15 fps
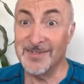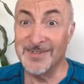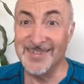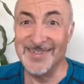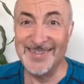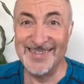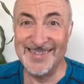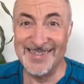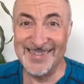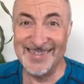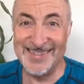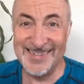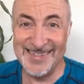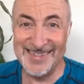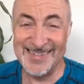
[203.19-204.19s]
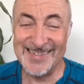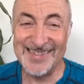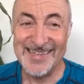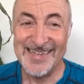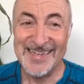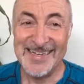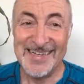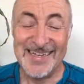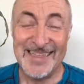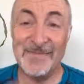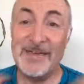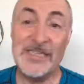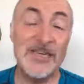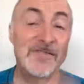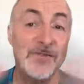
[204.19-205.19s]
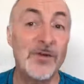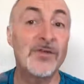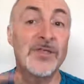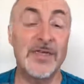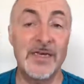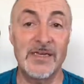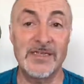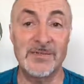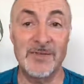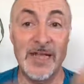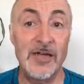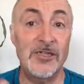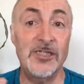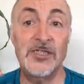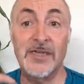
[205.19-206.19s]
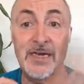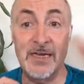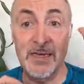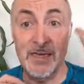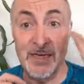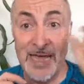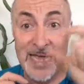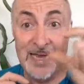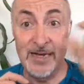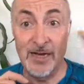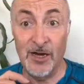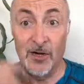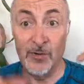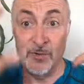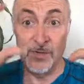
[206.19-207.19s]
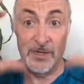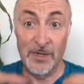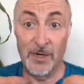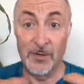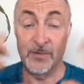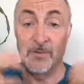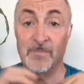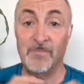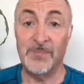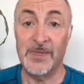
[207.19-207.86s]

They may say a few things without actually saying N O, no.